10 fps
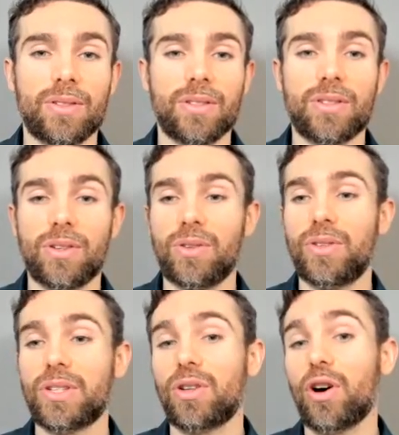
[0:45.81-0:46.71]
So
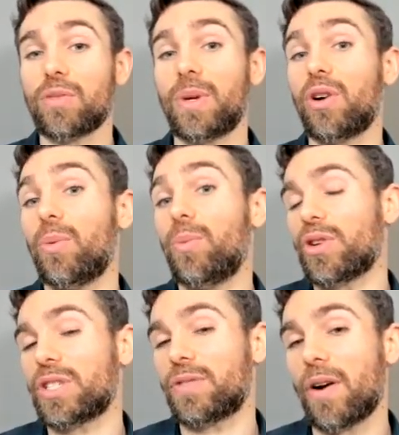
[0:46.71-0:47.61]
the stars become
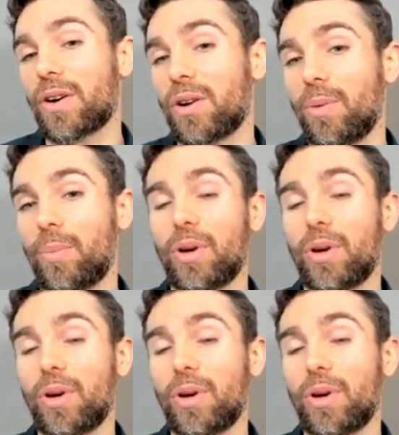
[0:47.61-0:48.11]
non-spherical and